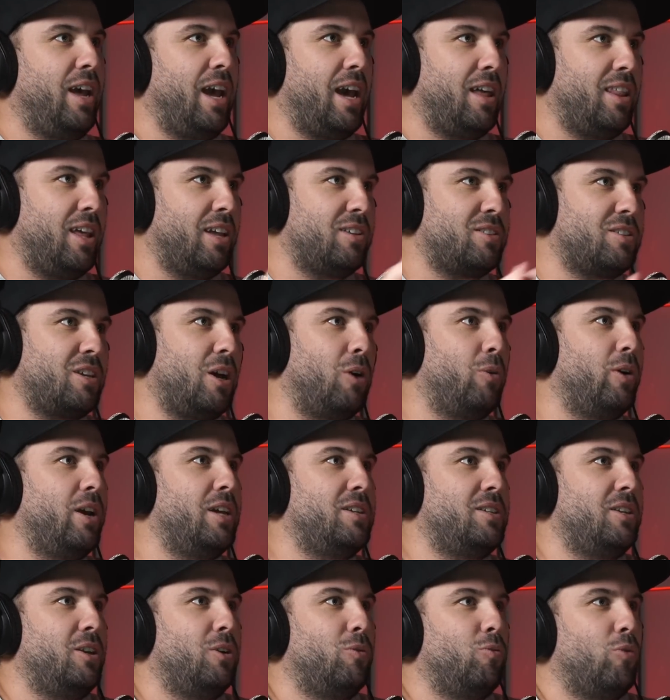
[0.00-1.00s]
how they're so
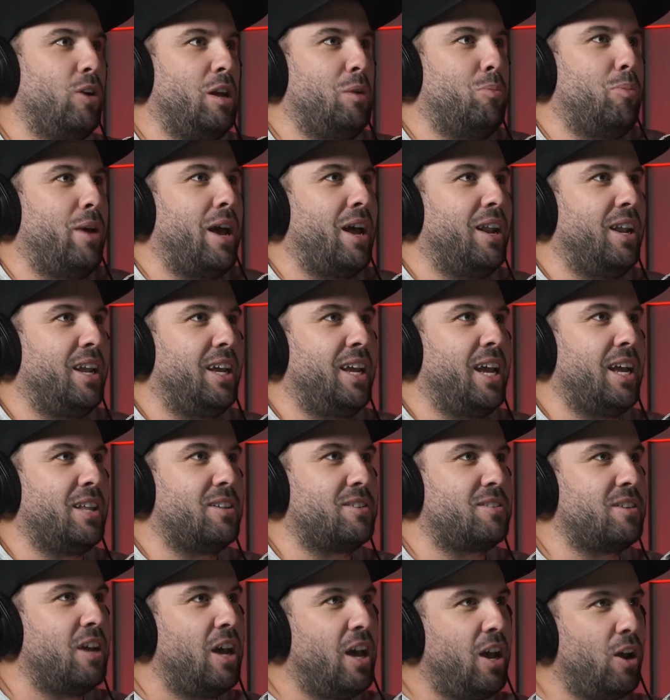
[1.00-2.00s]
easy to rebound
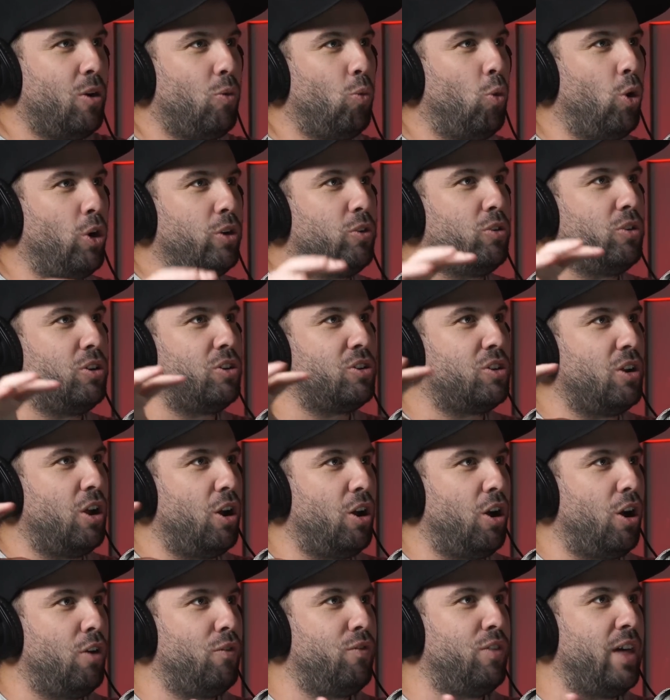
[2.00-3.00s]
against. What
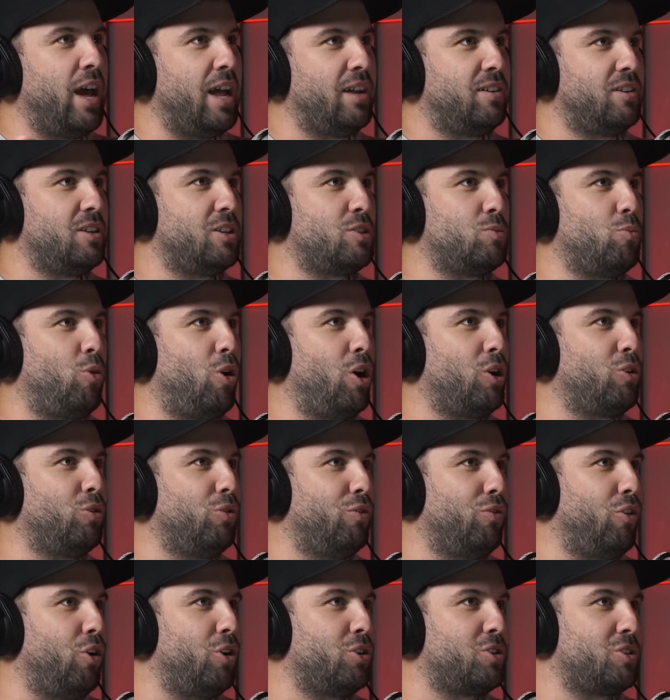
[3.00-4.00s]
of that does
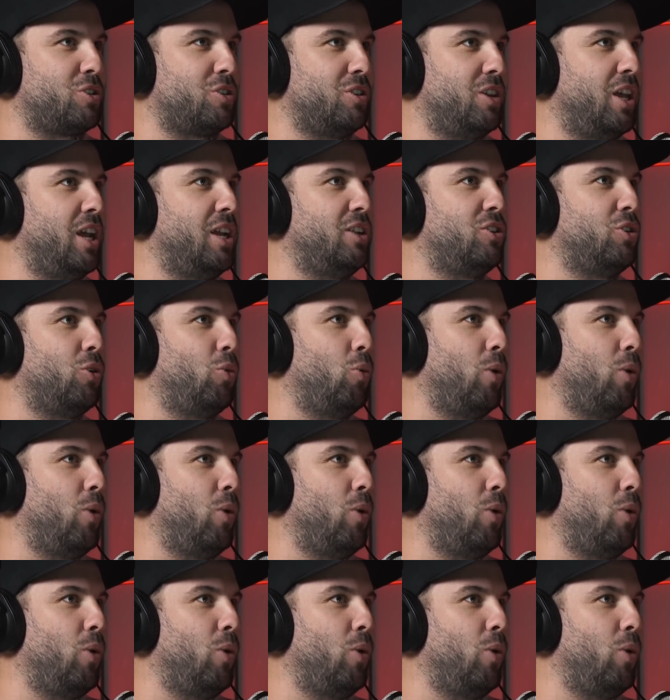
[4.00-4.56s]
Michael Voss need to